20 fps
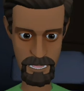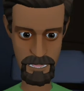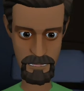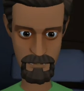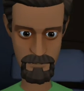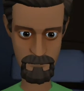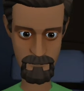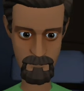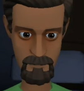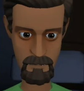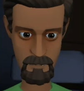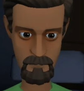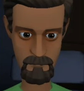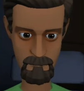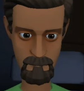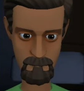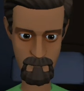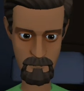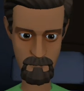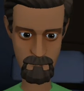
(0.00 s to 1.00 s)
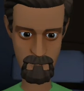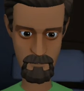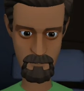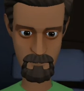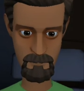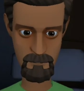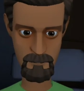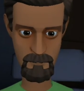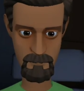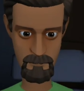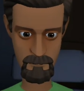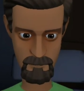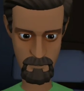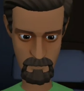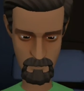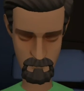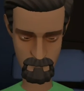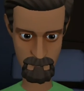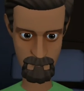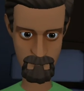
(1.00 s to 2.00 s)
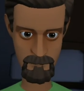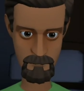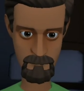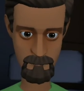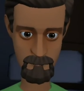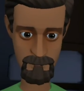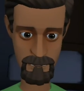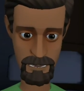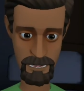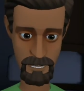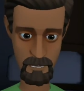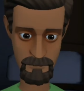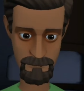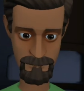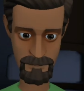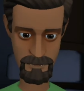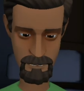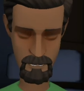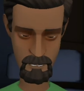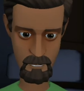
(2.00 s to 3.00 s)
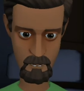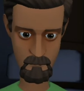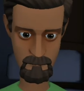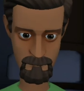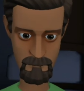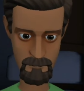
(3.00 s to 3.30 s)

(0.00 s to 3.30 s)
animation, you need to learn a lot.